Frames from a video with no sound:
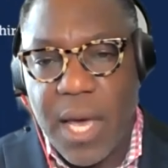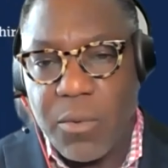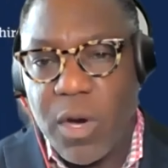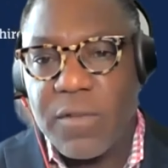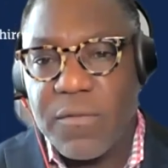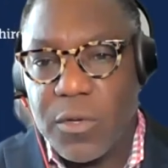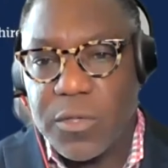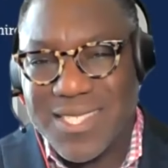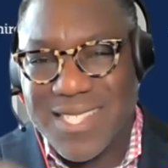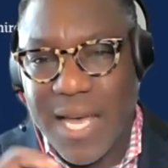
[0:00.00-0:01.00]
And one of
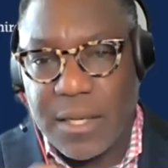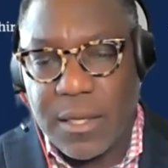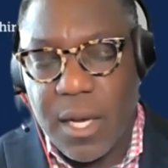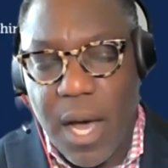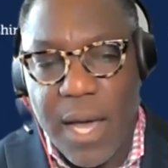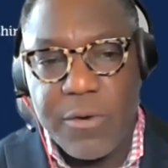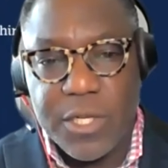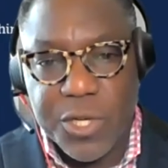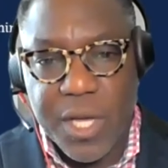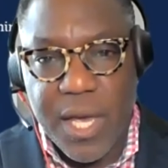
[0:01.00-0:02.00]
those is that higher
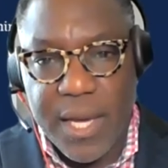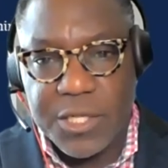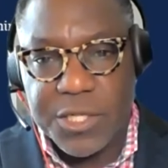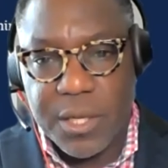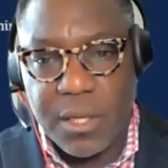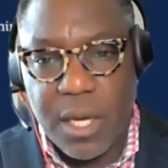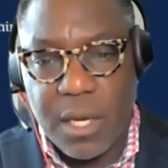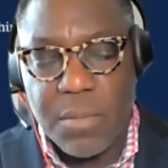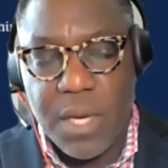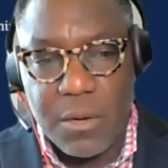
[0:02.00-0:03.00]
education,
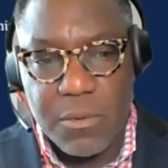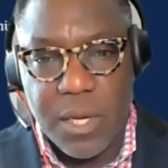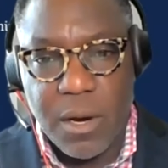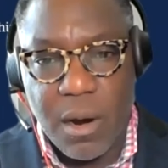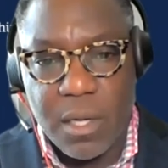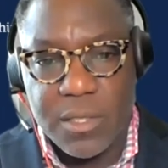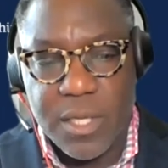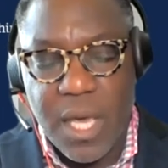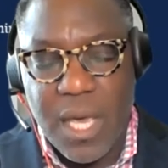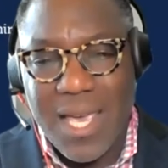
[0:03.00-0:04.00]
in many regards,